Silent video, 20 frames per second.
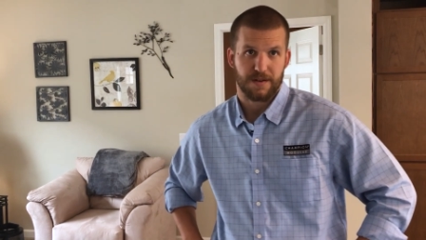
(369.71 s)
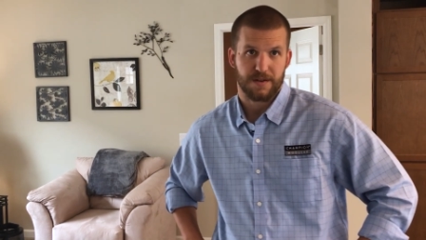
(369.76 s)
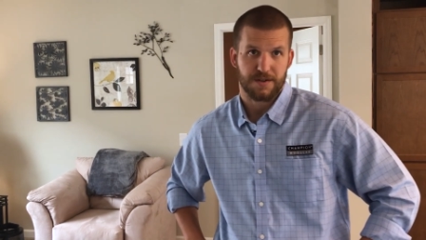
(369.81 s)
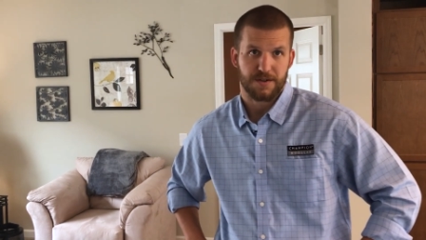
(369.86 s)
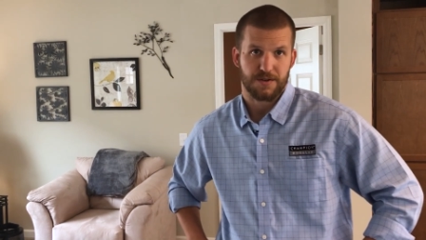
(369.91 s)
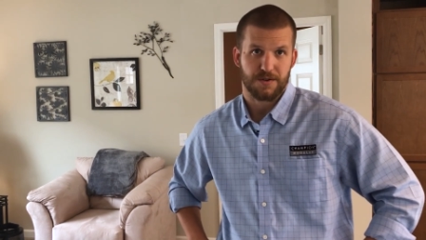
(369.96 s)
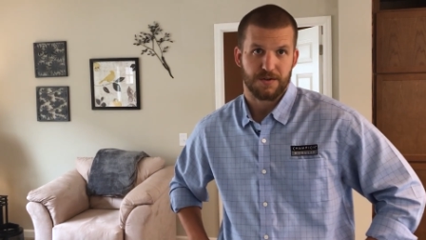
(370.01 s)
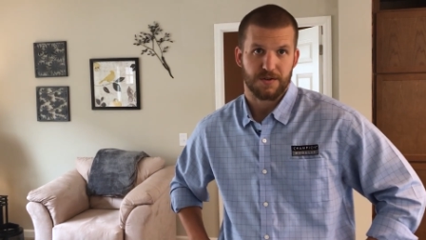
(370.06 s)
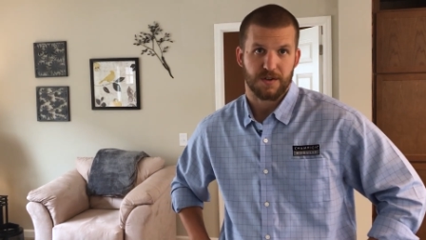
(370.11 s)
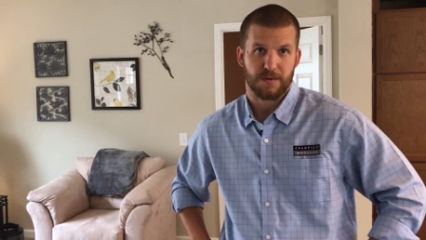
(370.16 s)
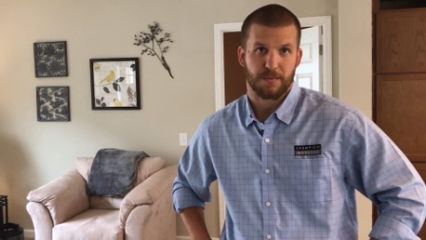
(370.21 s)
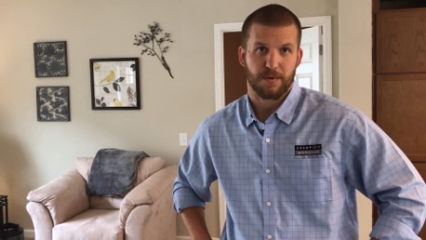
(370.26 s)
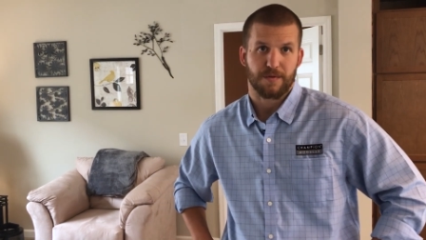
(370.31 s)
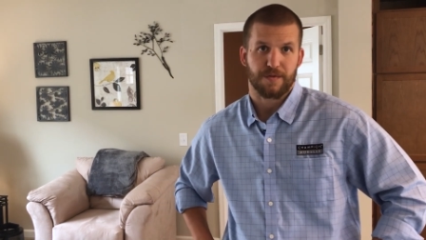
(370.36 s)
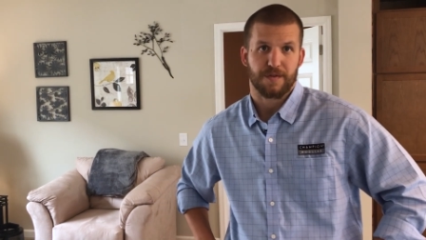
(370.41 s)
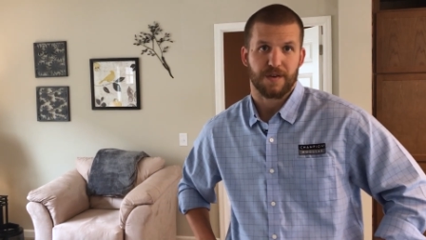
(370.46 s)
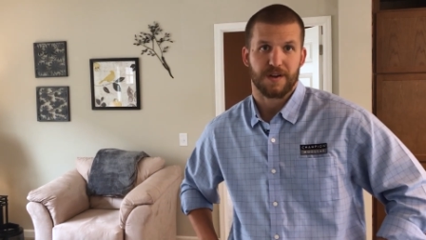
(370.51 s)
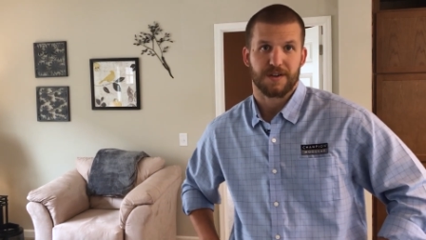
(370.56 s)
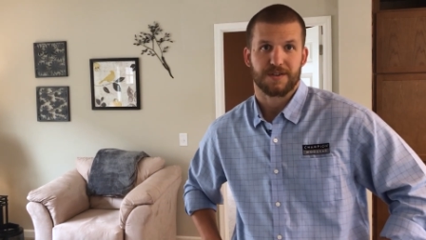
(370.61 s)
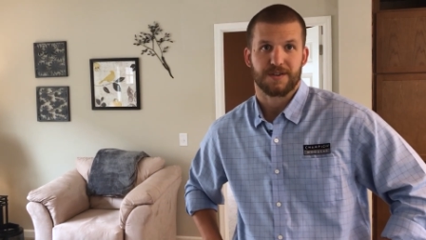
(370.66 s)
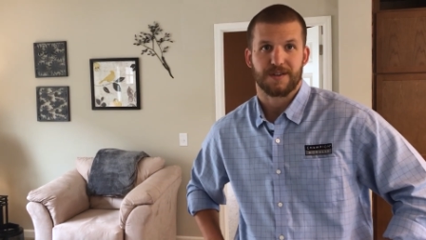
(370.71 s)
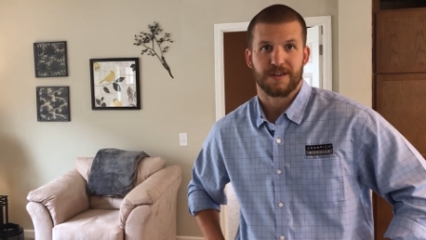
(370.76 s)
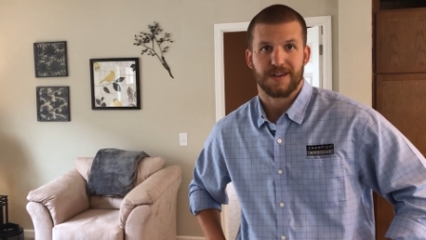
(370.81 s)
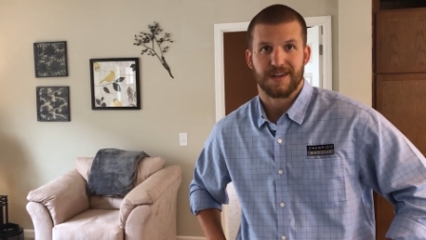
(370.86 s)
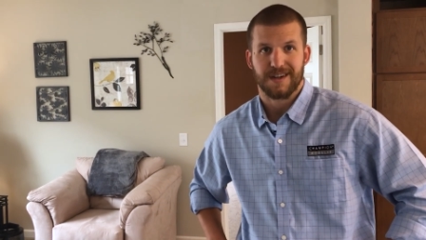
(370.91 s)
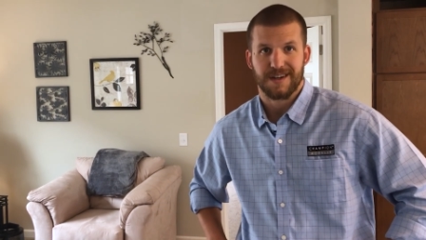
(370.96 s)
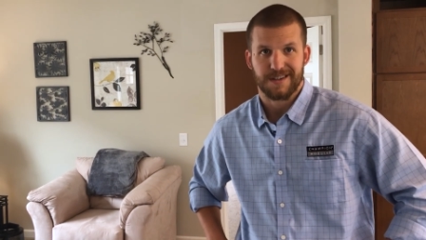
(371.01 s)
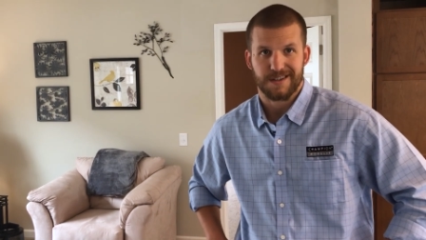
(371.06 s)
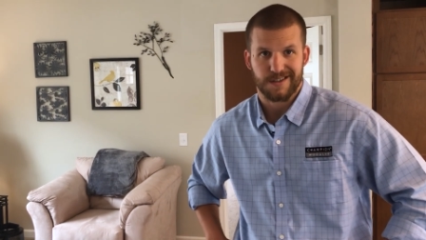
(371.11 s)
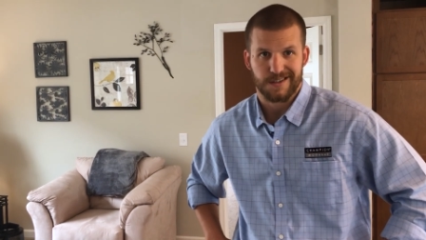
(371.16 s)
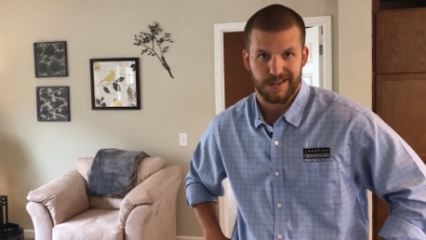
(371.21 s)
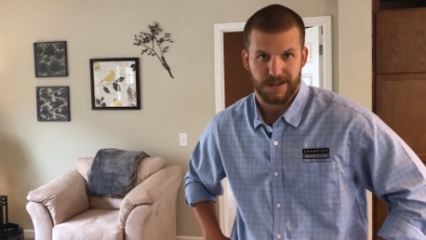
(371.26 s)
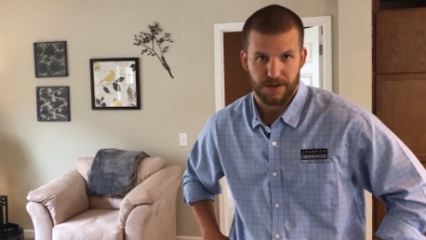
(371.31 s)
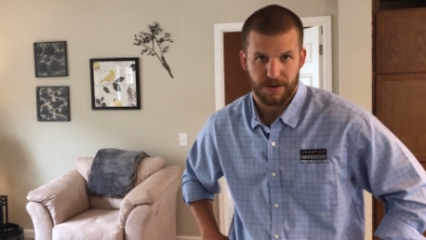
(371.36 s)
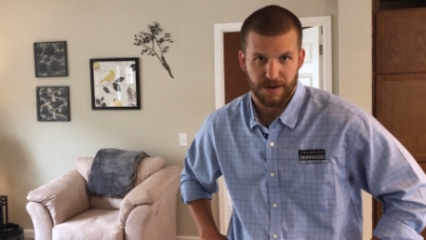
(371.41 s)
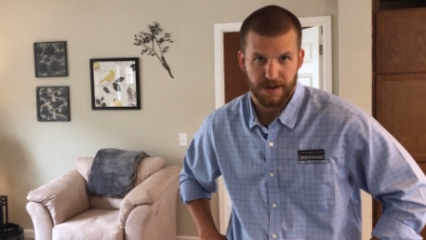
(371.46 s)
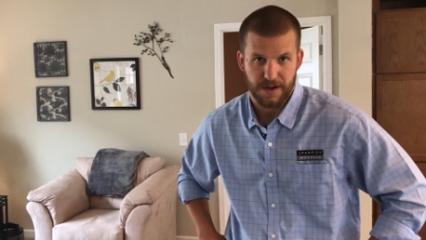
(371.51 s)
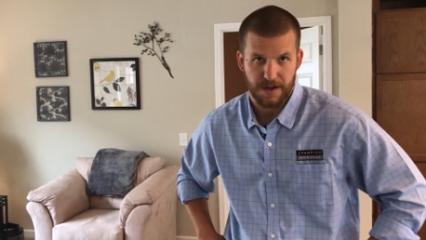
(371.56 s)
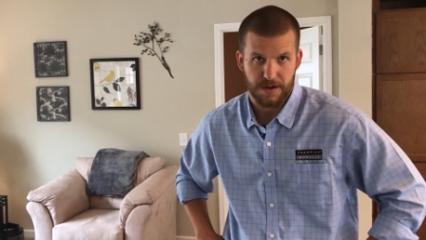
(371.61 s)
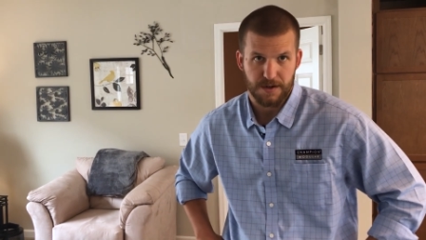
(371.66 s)
is using professionally
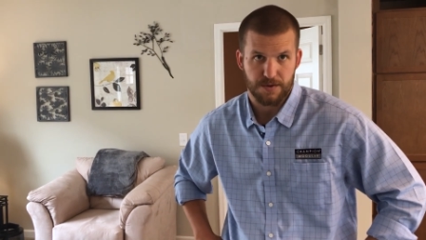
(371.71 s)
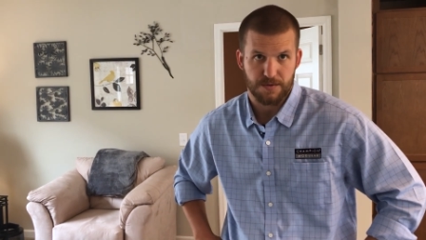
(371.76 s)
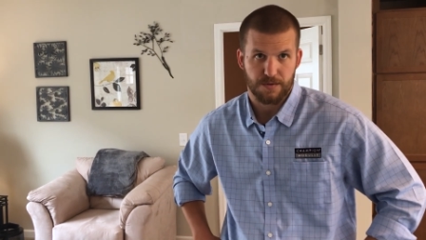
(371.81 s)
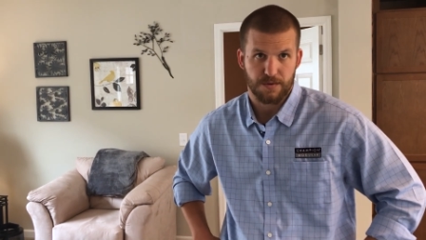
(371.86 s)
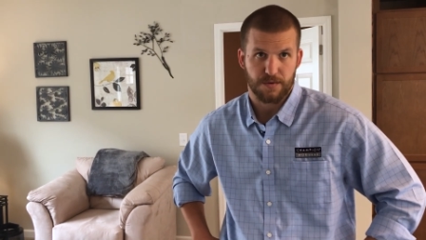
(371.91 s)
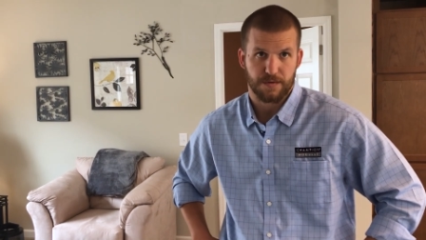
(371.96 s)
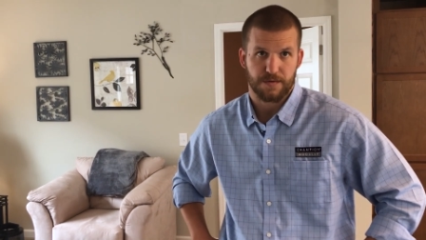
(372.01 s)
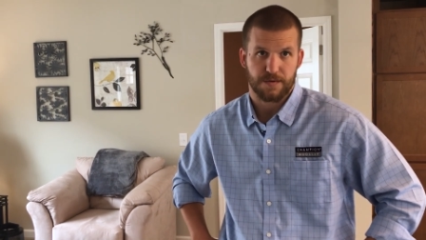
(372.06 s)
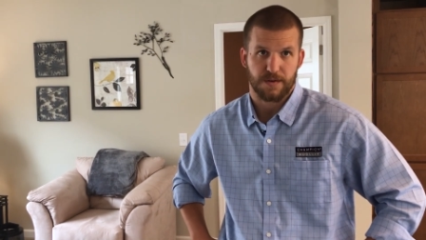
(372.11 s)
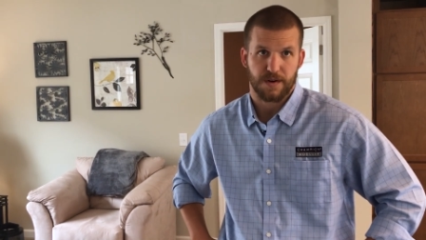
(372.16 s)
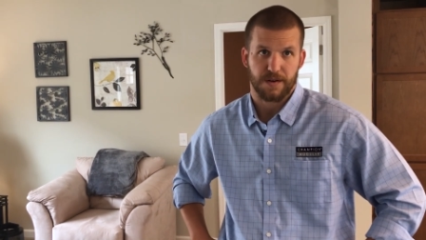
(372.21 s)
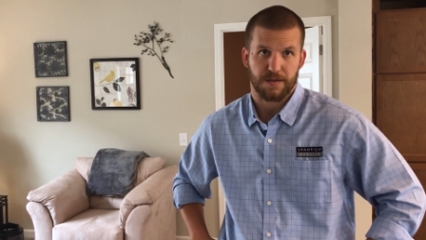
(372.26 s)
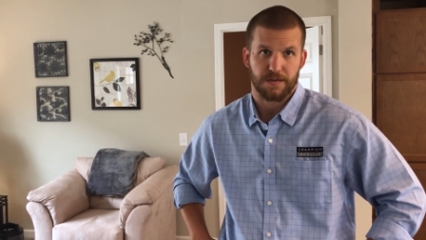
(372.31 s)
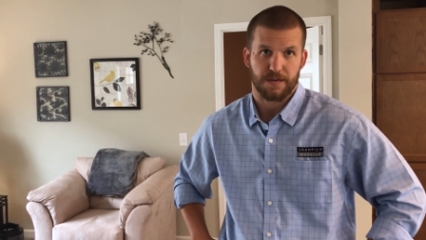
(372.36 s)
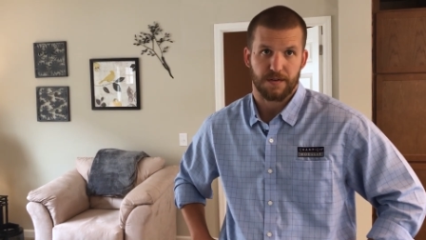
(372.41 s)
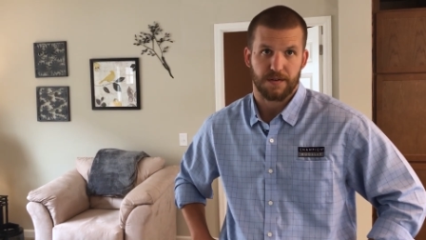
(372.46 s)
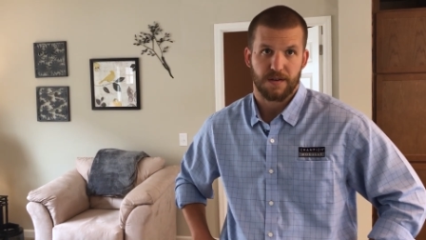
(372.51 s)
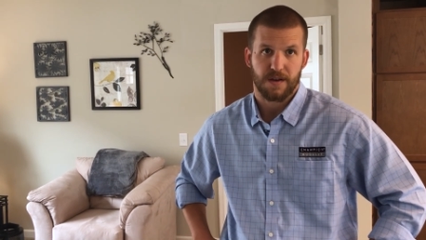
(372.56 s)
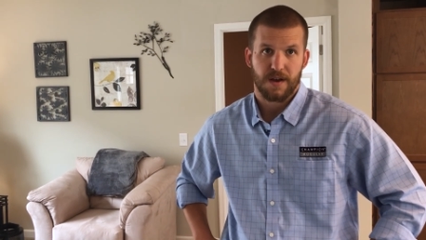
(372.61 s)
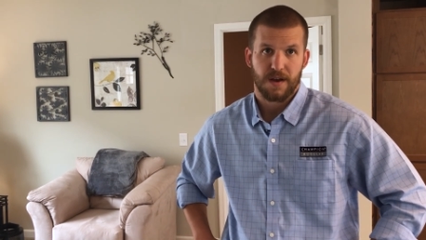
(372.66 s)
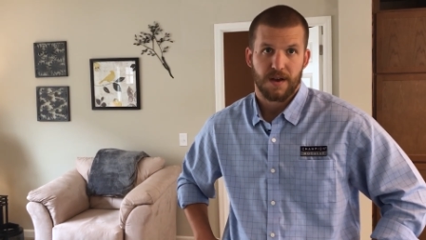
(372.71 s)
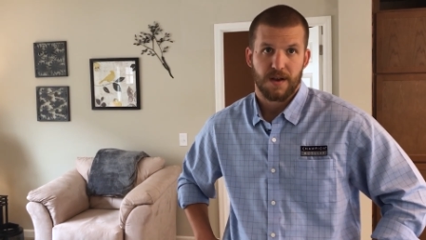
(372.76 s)
engineered hinge roof trusses.